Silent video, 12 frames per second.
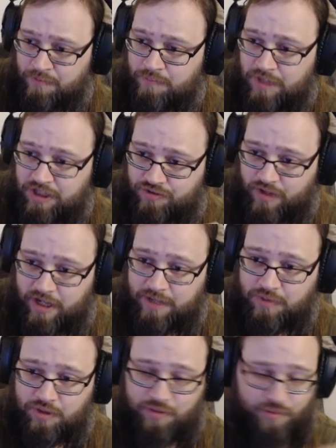being
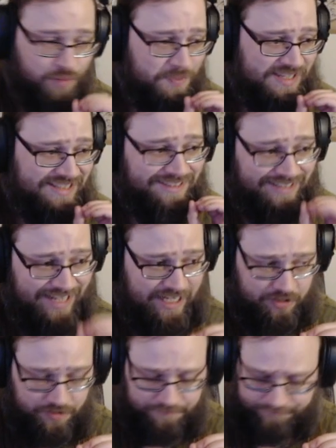tradable will be later.